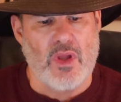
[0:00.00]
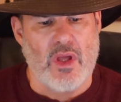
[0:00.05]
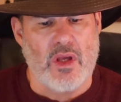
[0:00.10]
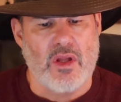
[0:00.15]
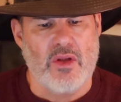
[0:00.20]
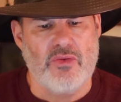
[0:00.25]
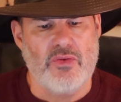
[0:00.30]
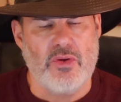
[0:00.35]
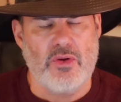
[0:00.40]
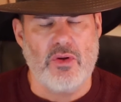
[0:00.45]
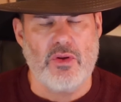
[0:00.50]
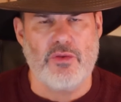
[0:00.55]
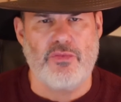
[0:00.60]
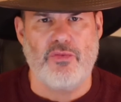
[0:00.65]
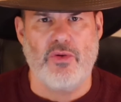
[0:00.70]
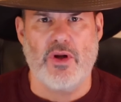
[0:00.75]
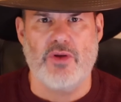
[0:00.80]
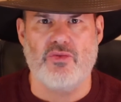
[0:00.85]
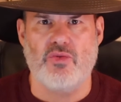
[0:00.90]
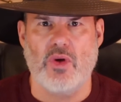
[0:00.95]
Consider the
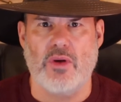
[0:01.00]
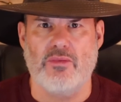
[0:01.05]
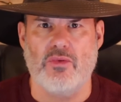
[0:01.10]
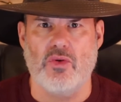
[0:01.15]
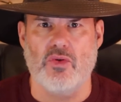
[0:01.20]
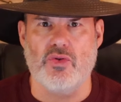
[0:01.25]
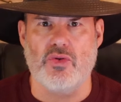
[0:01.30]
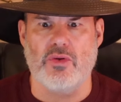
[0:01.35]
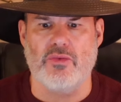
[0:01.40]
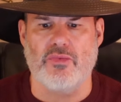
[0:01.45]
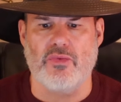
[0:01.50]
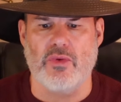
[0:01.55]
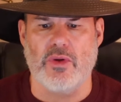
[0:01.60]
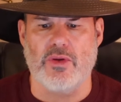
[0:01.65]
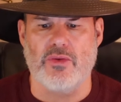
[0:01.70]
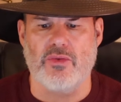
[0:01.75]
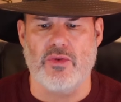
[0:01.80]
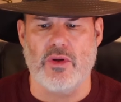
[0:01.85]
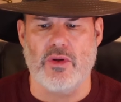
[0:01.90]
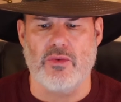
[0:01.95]
French Revolution, for
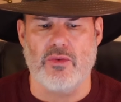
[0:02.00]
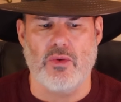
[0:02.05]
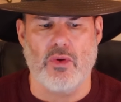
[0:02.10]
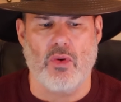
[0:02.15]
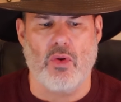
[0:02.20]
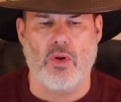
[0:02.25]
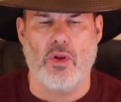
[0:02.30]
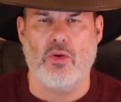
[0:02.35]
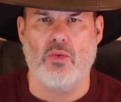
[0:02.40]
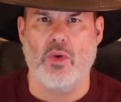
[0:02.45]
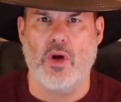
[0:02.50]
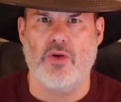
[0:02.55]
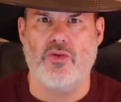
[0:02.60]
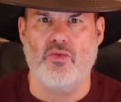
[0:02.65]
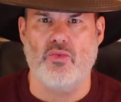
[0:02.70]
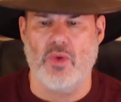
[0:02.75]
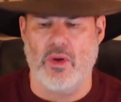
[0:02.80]
instance, or the Russian